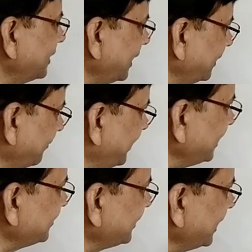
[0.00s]
in the
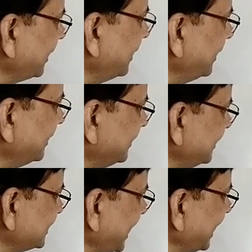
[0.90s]
big triangle.
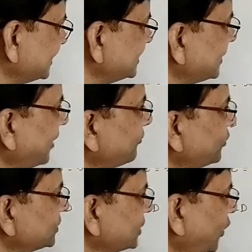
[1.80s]
This X is of
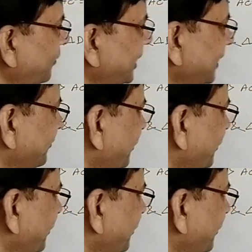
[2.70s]
course common